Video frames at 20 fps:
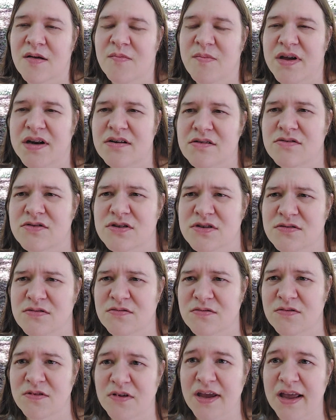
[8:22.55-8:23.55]
better
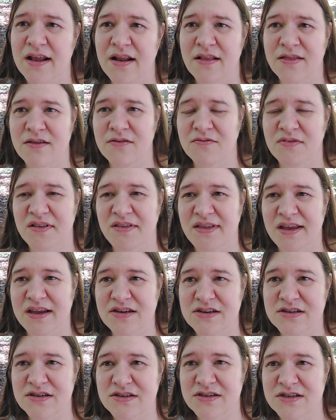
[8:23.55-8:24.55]
to look at the
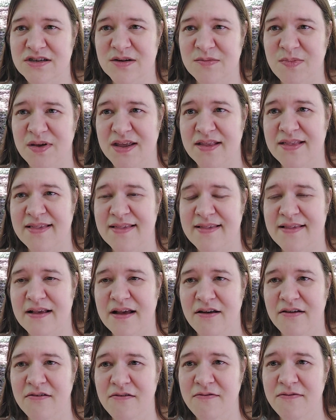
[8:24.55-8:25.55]
relationship
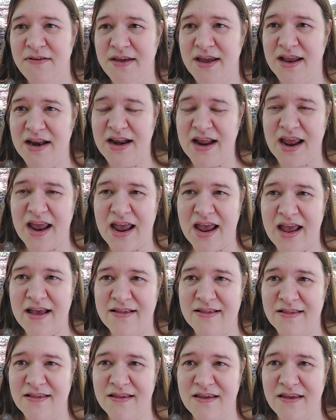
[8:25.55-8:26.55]
itself and
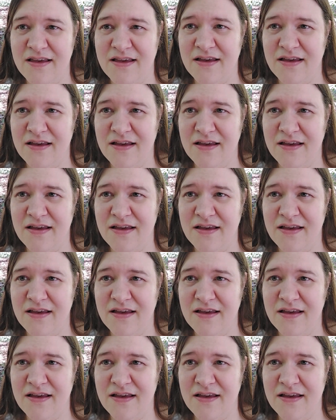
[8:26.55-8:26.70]
ask